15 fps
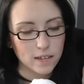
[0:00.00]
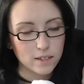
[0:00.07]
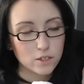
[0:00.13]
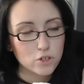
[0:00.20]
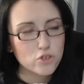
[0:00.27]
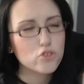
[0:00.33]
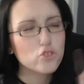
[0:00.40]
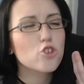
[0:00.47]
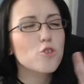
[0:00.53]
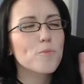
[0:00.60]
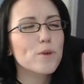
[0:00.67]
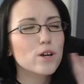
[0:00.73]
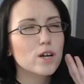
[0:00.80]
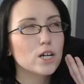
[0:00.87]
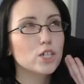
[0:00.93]
and they're
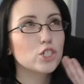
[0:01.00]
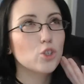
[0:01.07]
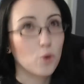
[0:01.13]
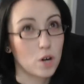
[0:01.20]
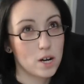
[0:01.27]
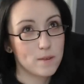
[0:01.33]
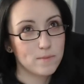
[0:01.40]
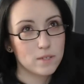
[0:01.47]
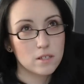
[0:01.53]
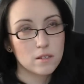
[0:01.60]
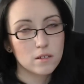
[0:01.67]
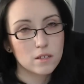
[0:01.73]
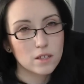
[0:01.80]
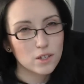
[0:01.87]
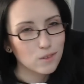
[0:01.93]
super
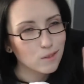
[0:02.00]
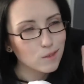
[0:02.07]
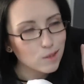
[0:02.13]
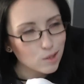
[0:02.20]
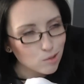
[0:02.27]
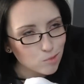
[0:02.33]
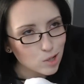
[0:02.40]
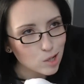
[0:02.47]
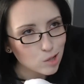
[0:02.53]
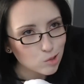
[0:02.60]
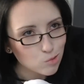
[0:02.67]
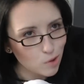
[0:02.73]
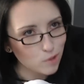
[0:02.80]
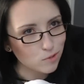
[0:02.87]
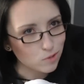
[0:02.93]
adorbs they're a little bit
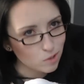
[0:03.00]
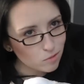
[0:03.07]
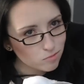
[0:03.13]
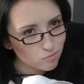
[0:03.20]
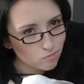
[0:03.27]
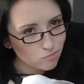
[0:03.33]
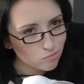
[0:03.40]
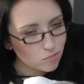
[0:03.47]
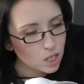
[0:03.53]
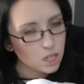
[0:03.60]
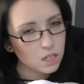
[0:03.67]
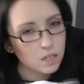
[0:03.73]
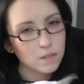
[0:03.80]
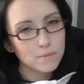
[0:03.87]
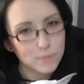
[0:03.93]
expensive
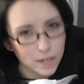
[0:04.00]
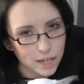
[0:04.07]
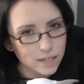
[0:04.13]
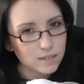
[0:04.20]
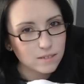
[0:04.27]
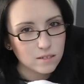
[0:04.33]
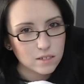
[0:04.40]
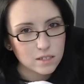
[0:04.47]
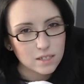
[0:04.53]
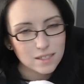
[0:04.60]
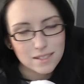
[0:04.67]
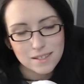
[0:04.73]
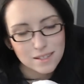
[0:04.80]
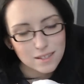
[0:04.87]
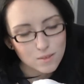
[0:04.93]
but
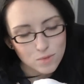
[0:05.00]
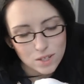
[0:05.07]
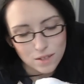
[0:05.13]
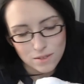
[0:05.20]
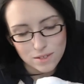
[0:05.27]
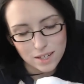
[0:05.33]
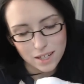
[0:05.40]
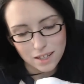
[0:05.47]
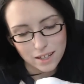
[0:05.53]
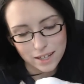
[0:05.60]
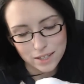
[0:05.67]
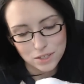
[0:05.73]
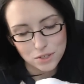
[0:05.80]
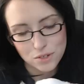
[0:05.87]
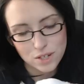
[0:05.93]
it's it's one of those like
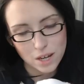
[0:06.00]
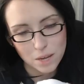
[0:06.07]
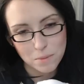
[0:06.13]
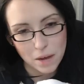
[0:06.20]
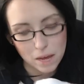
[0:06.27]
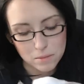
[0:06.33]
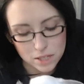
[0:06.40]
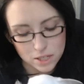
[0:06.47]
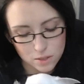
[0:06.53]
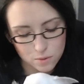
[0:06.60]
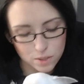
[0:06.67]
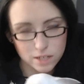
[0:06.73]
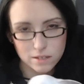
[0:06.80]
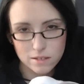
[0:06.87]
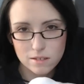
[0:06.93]
collectors type
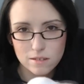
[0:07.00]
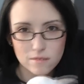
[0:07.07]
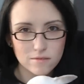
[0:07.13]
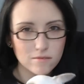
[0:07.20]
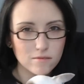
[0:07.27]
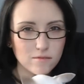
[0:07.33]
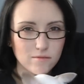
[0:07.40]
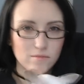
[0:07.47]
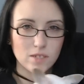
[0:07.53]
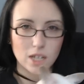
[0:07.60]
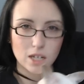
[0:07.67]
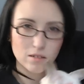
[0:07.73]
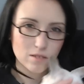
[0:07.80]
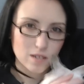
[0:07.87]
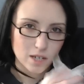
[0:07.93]
hobbies where it's
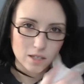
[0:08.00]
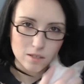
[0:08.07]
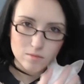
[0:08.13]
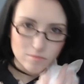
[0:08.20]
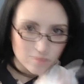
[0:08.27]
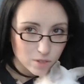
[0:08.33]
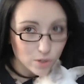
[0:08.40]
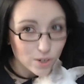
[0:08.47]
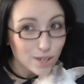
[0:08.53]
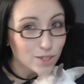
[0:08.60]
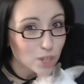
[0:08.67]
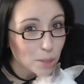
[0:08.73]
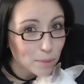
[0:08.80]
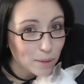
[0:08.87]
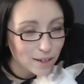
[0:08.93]
you know it's not they're
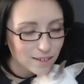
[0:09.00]
not cheap